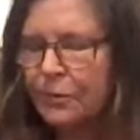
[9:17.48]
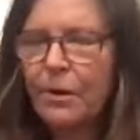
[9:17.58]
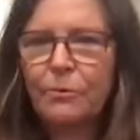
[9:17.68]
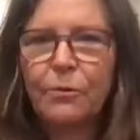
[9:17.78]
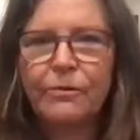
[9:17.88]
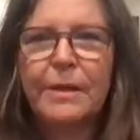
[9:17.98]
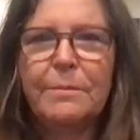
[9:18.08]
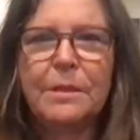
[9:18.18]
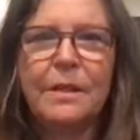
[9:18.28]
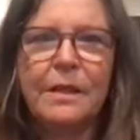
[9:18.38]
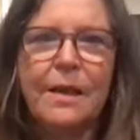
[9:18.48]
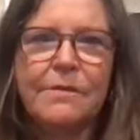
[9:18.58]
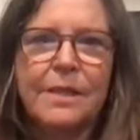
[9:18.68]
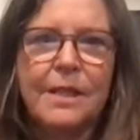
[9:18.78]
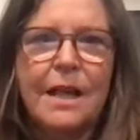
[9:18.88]
one will flip to the
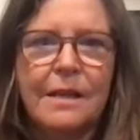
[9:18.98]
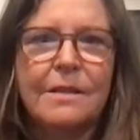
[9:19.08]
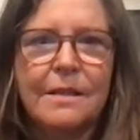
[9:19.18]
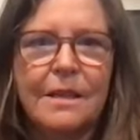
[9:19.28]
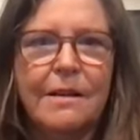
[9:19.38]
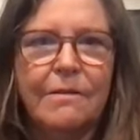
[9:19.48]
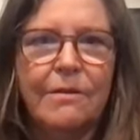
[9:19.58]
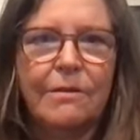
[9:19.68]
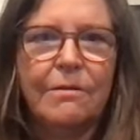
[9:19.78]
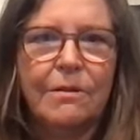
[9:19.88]
left side instead of the